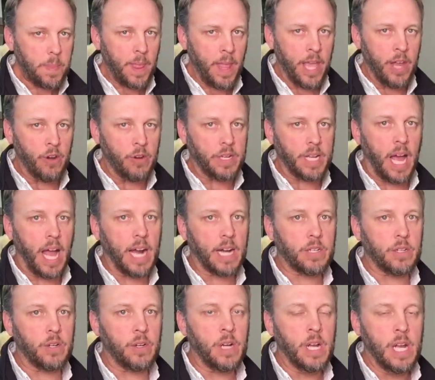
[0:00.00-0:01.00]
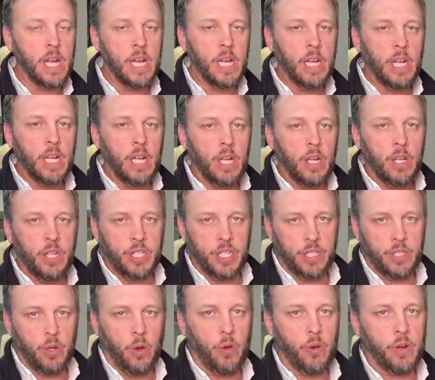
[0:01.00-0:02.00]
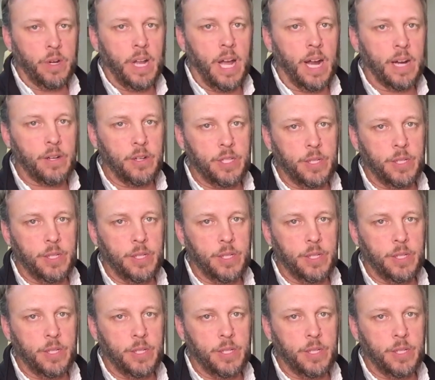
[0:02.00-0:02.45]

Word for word: and her doctor, she told her doctor